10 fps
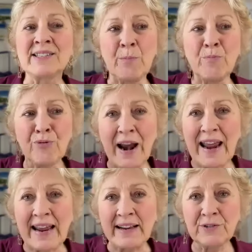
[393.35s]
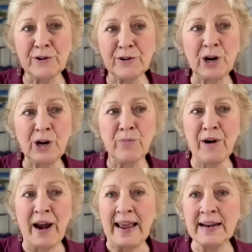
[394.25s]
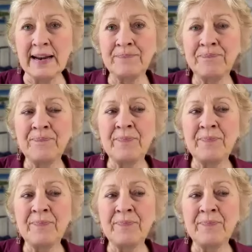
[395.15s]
the brakes for your brain.